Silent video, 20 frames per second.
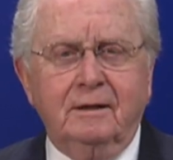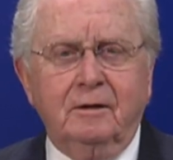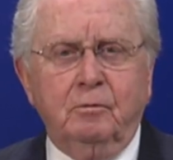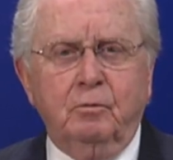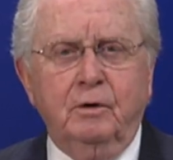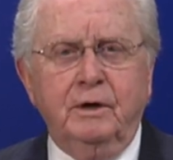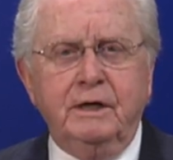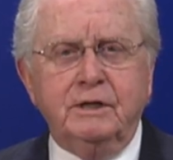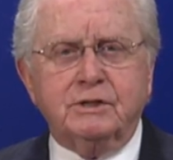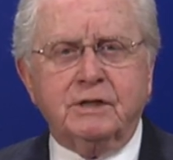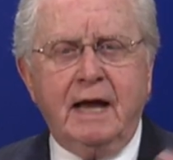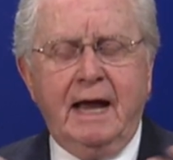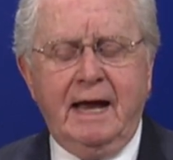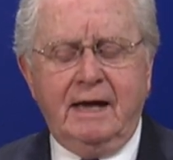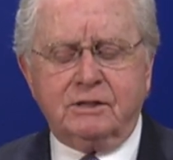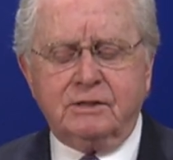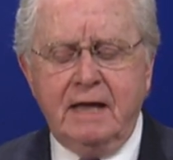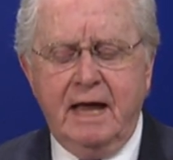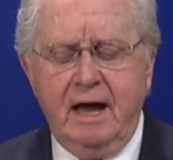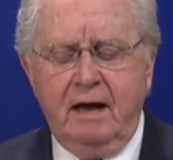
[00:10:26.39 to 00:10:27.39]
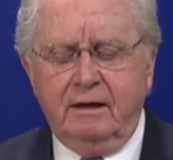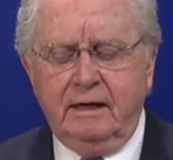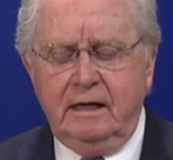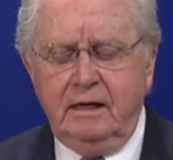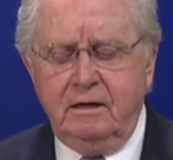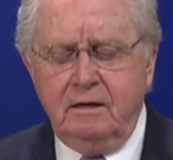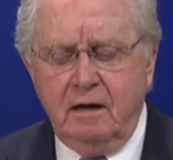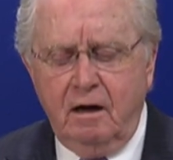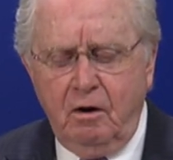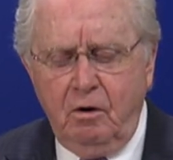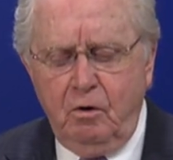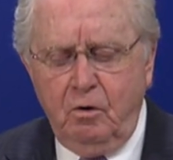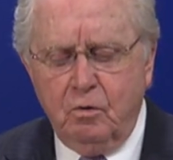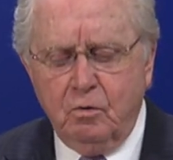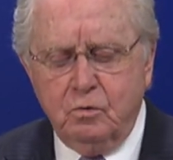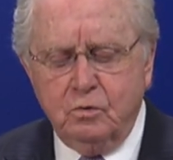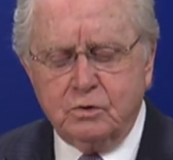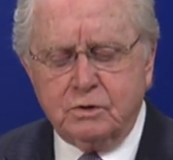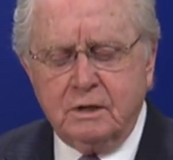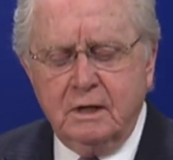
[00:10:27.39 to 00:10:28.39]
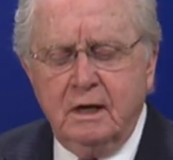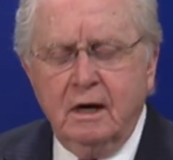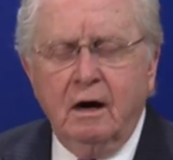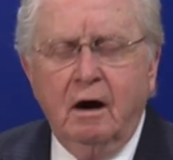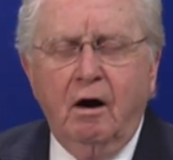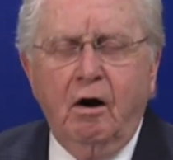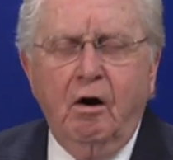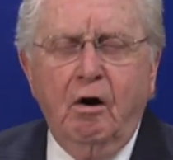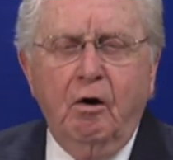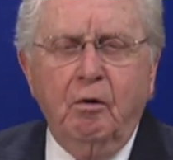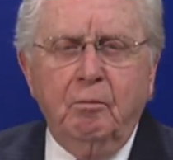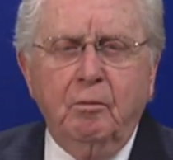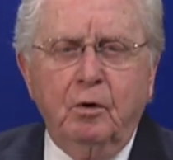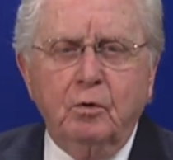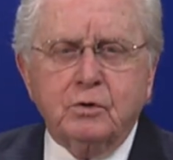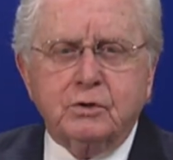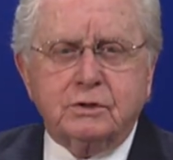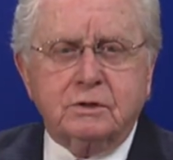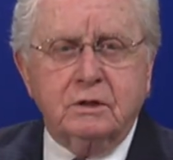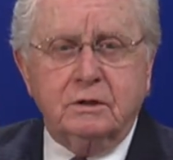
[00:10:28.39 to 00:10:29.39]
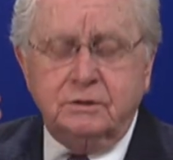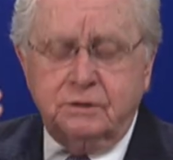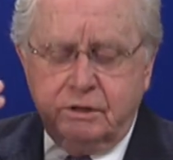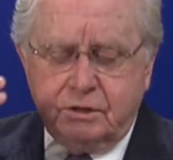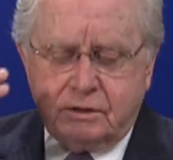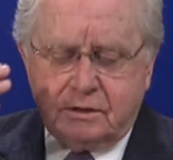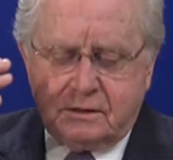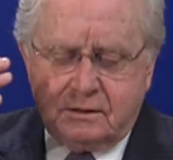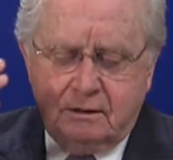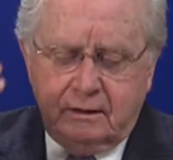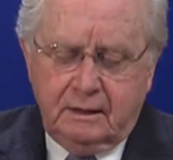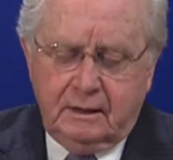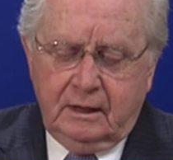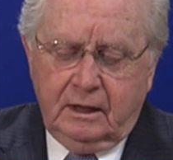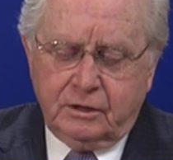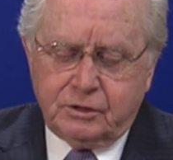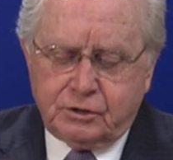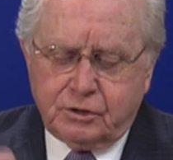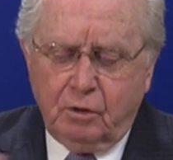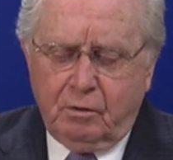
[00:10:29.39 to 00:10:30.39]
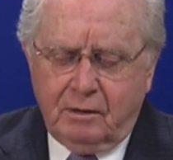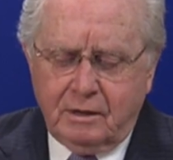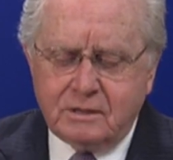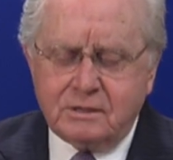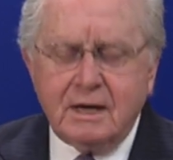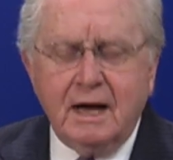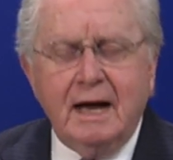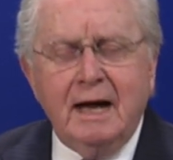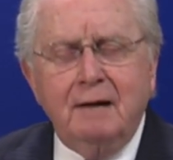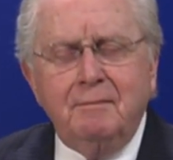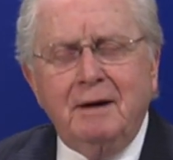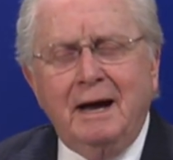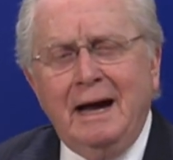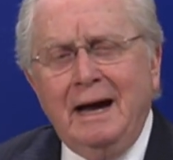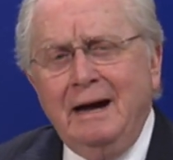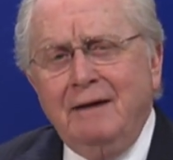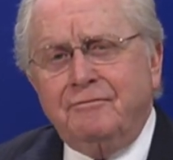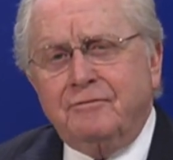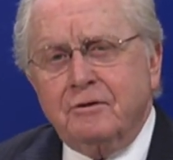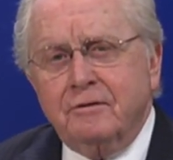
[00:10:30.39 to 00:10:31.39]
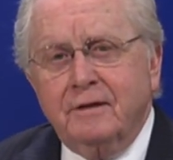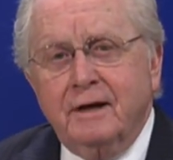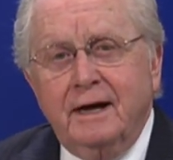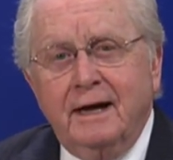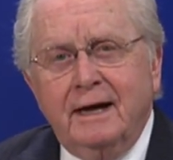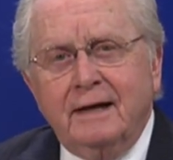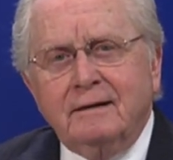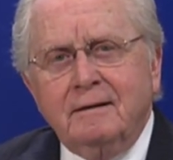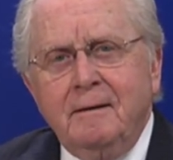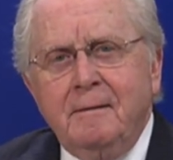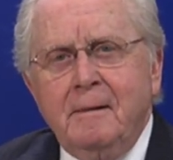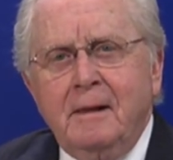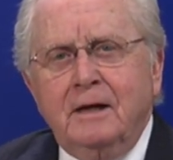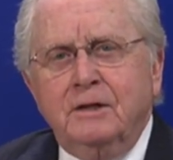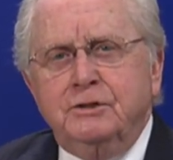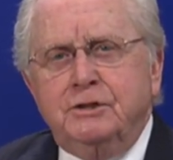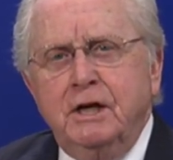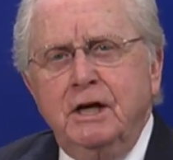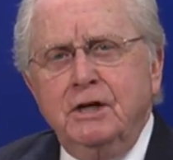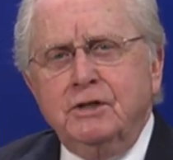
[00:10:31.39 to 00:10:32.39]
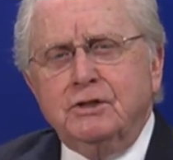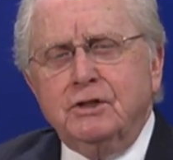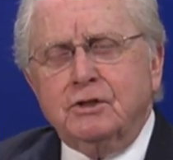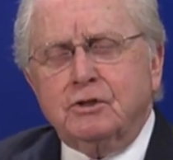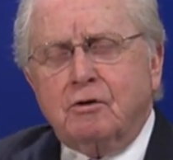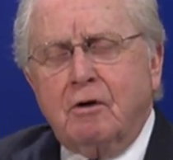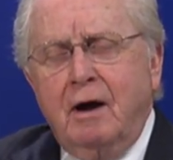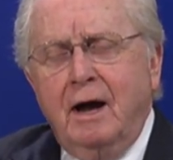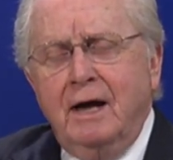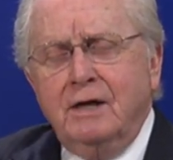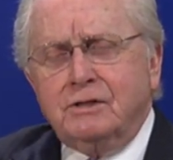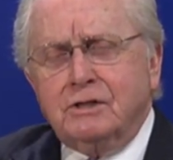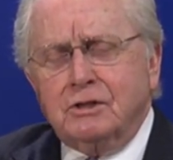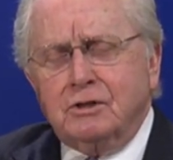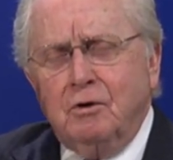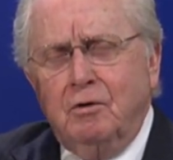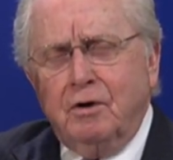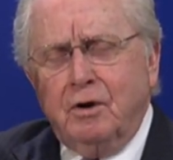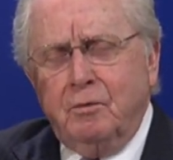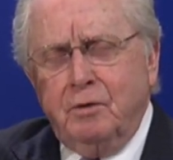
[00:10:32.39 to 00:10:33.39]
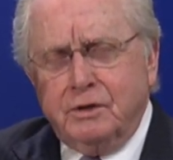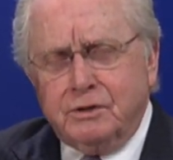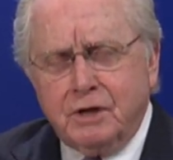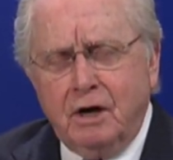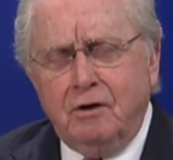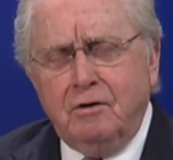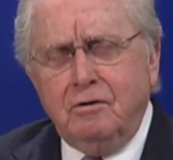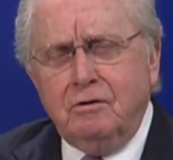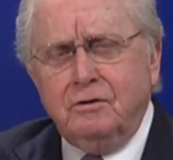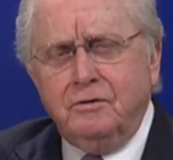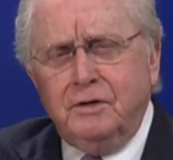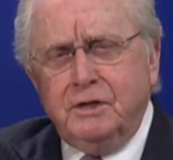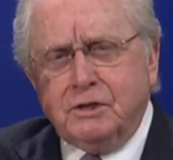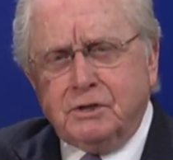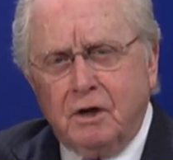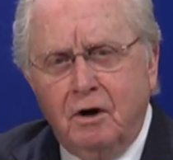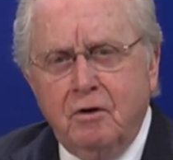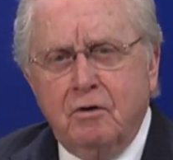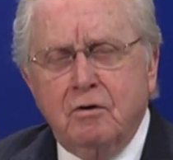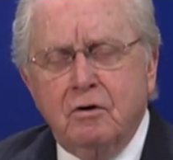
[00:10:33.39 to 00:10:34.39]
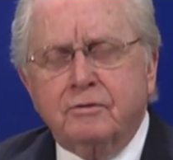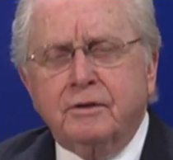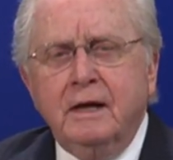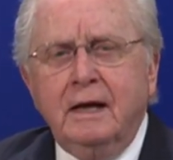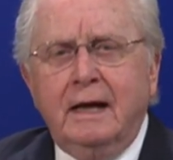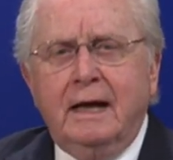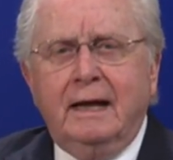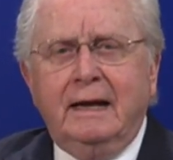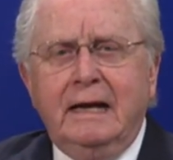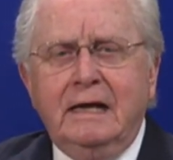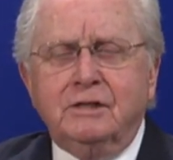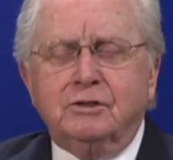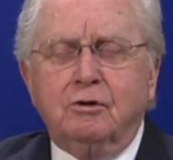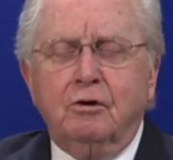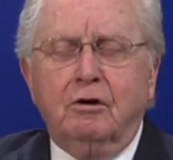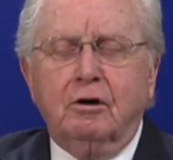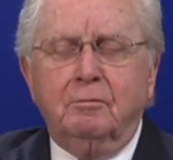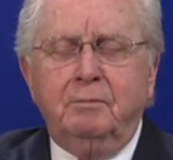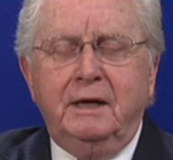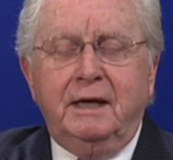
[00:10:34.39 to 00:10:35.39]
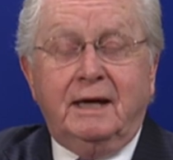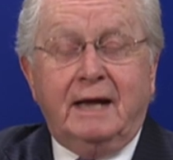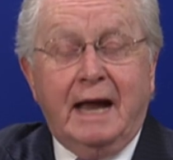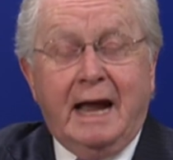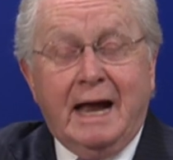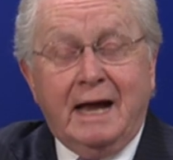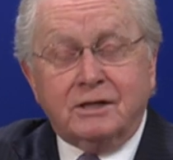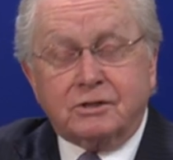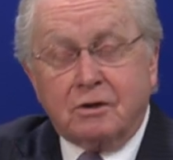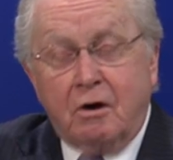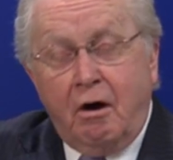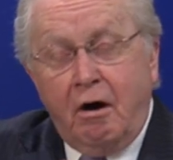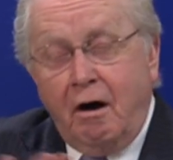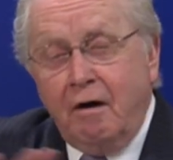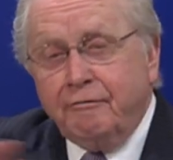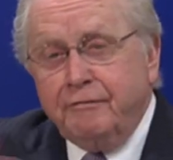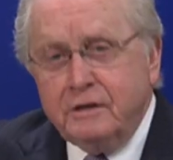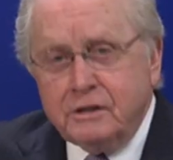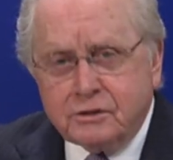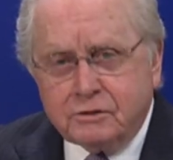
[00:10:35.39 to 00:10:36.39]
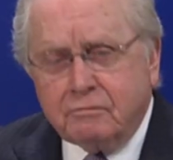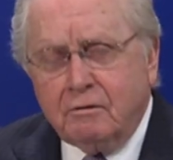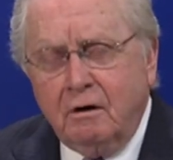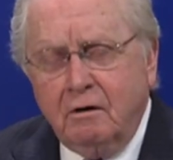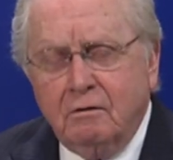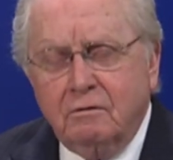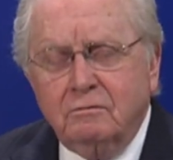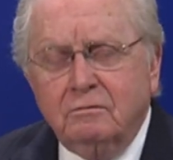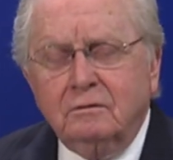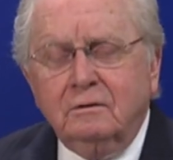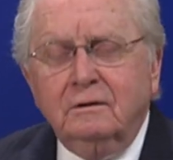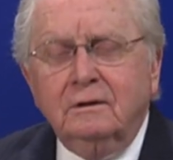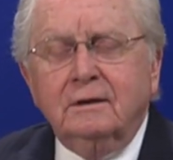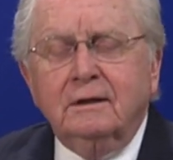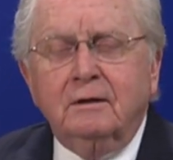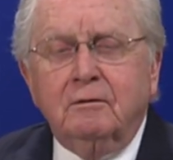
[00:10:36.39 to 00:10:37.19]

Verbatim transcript: When he's cast down, he knows almost uh, just a short time after that, Jesus Christ is going to return to this earth and he's going to be cast off his throne.